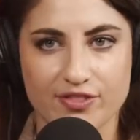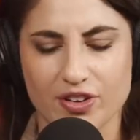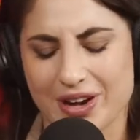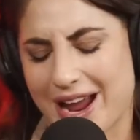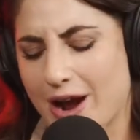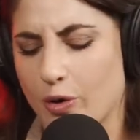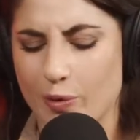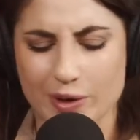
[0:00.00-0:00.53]
for an
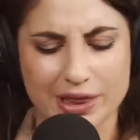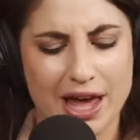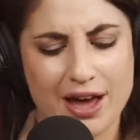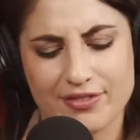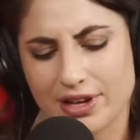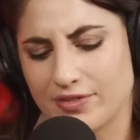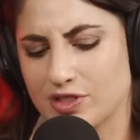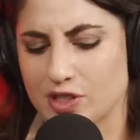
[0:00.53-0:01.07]
hour. We're
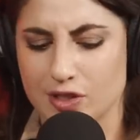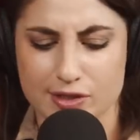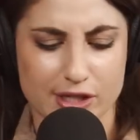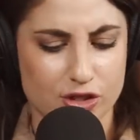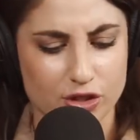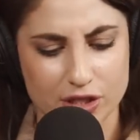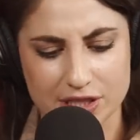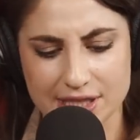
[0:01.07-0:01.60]
laughing. I was thinking it's
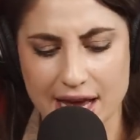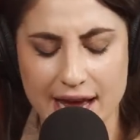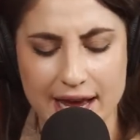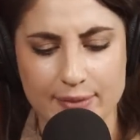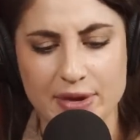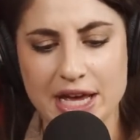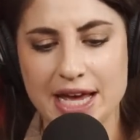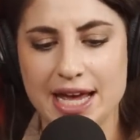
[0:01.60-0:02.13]
such a good time.